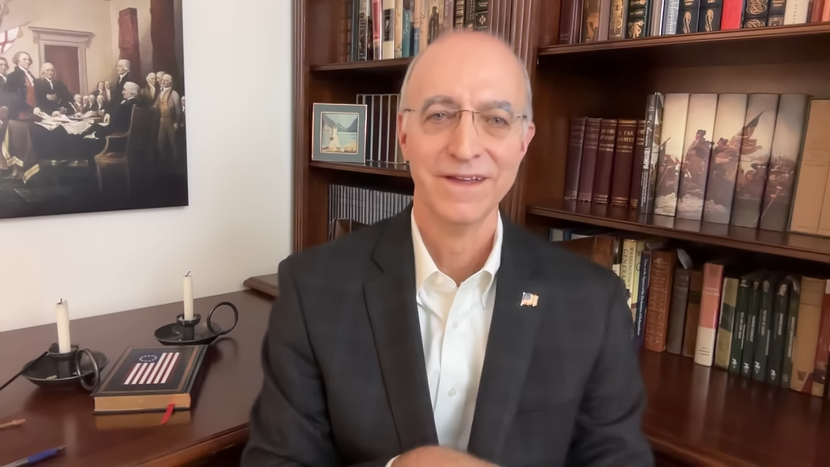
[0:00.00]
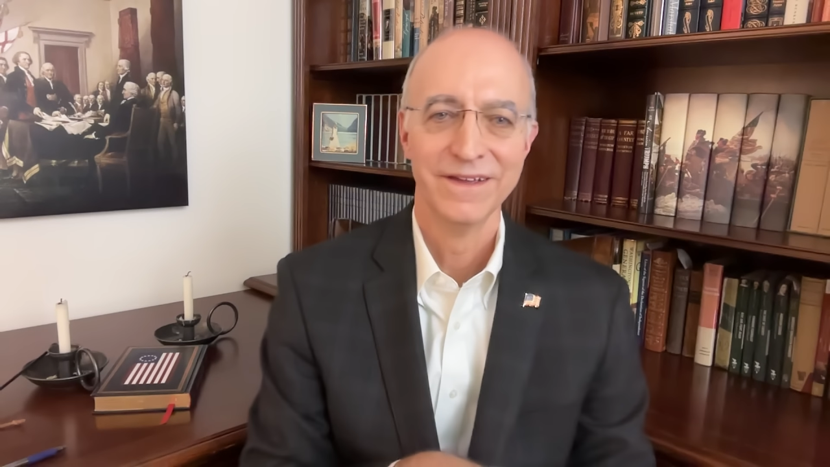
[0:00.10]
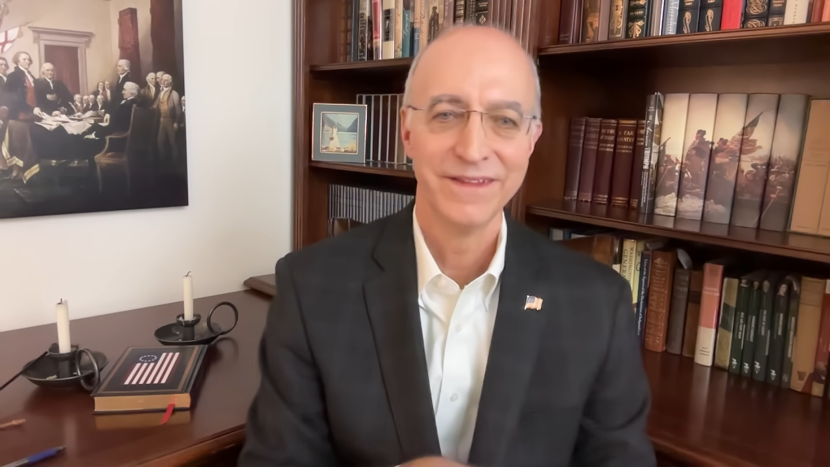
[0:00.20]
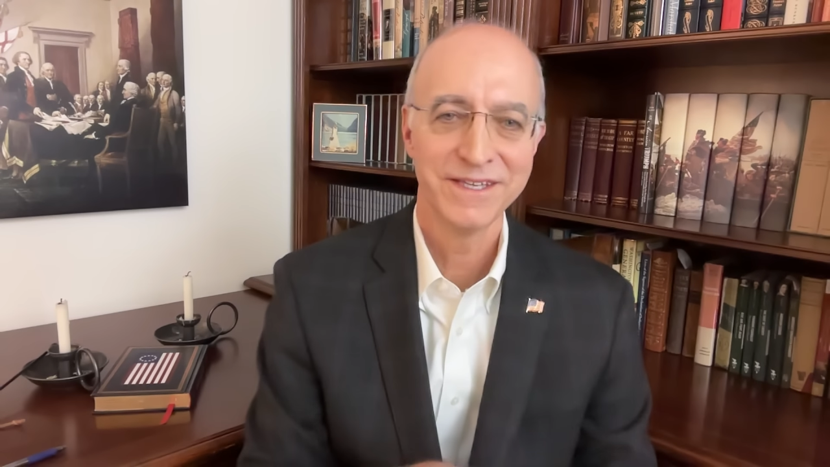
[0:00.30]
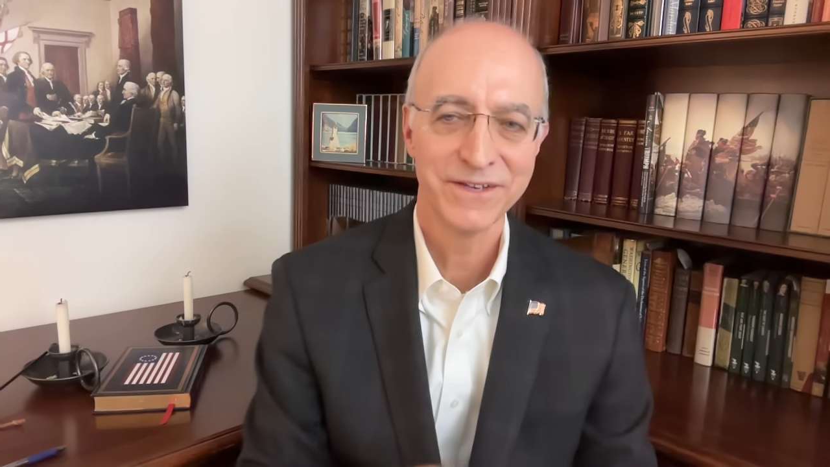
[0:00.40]

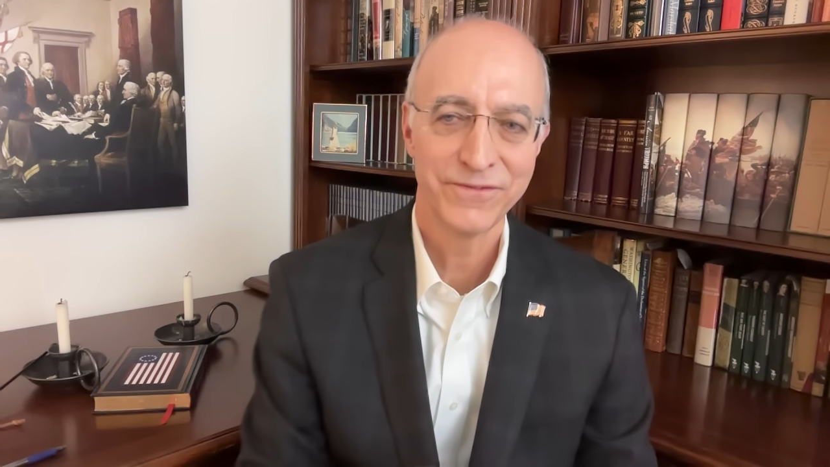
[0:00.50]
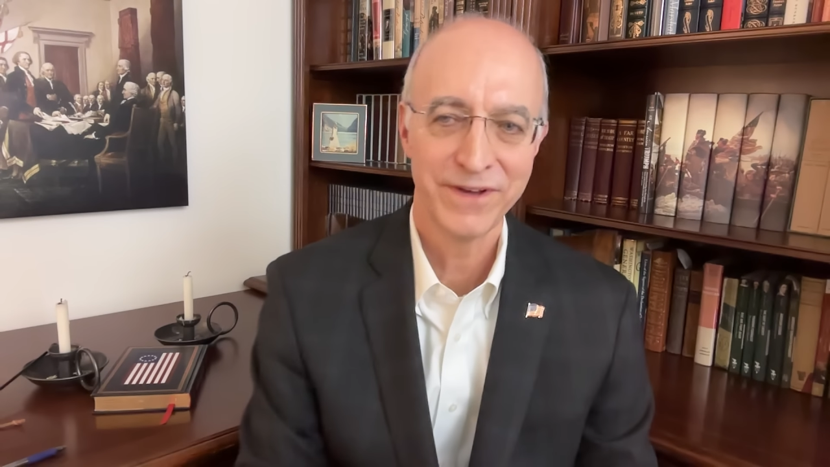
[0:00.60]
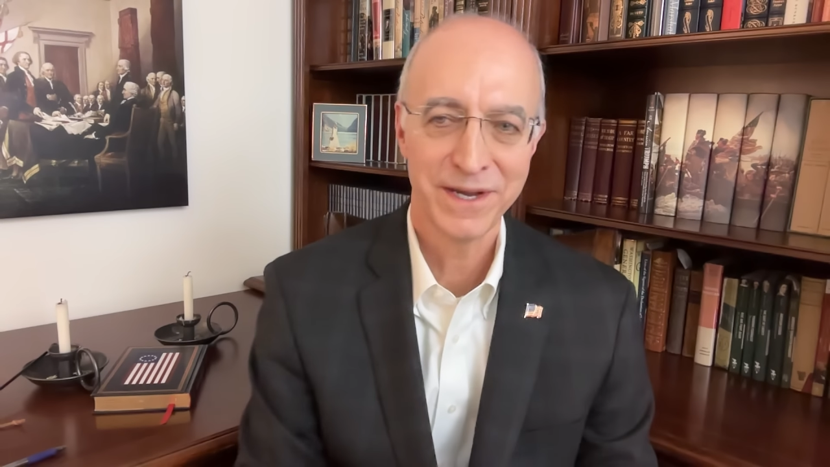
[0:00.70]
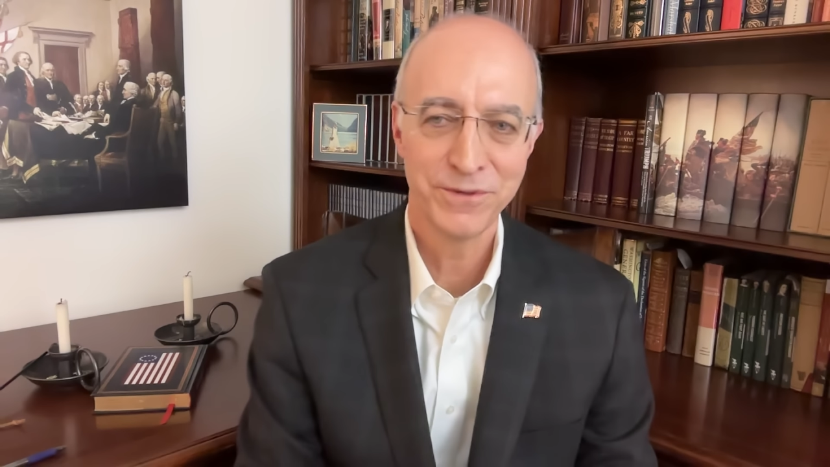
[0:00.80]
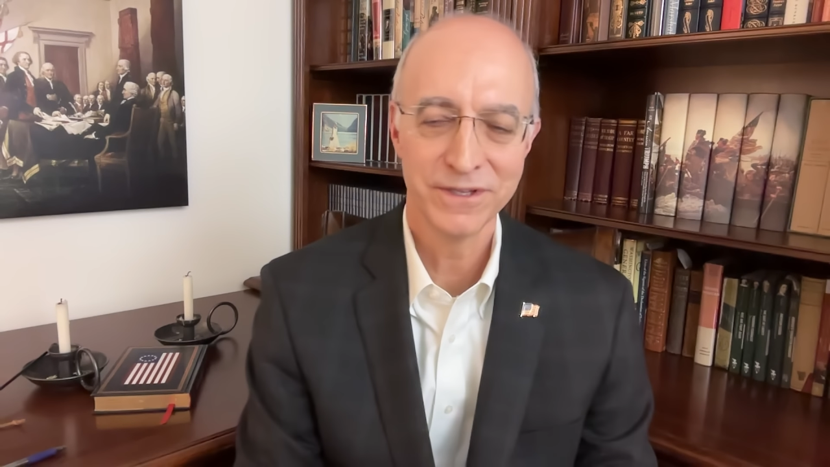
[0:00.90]
That's a
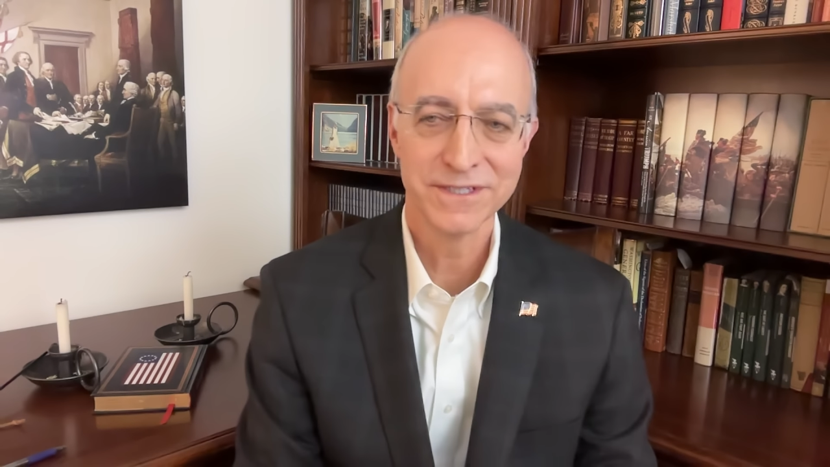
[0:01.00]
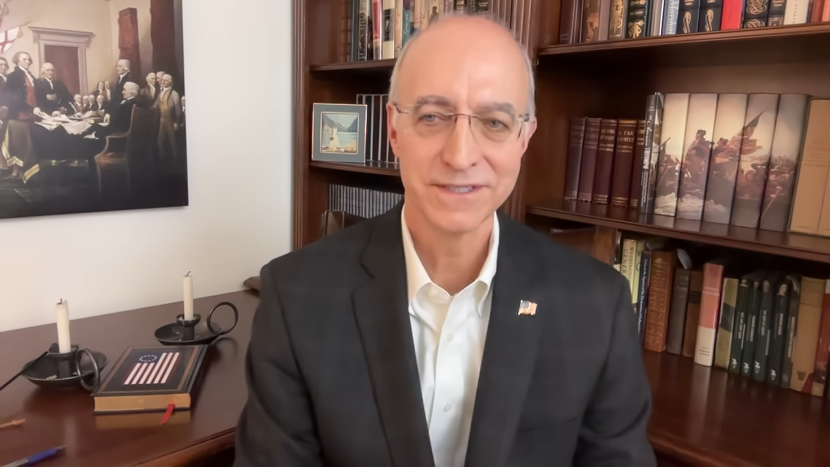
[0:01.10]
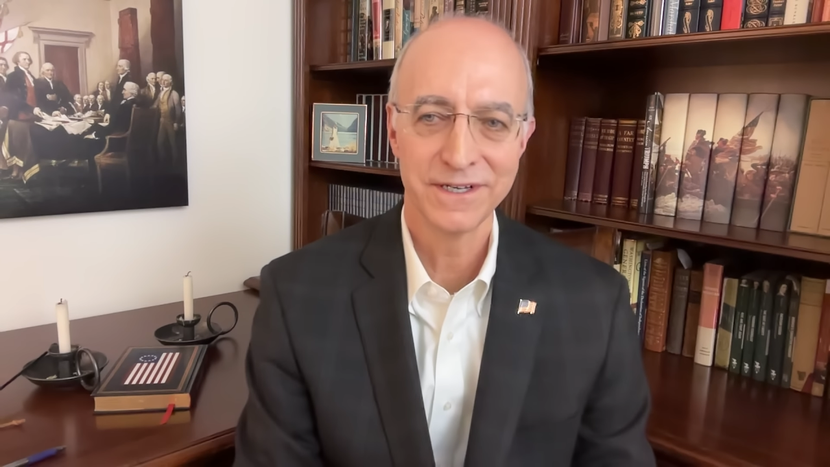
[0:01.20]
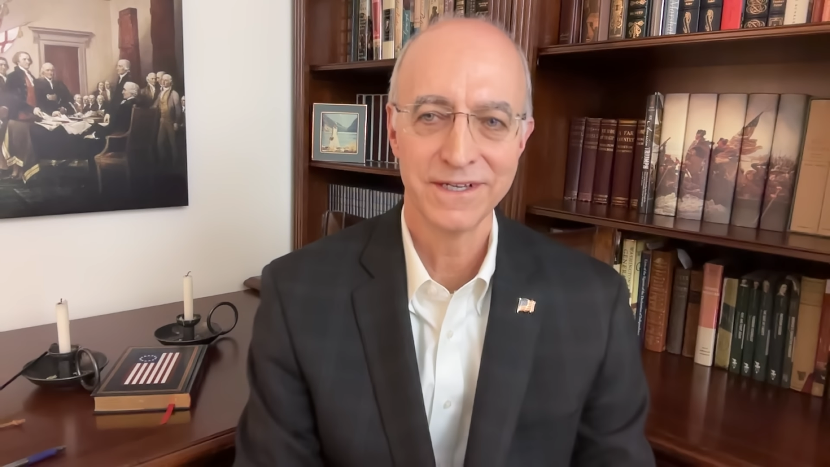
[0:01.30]
fabulous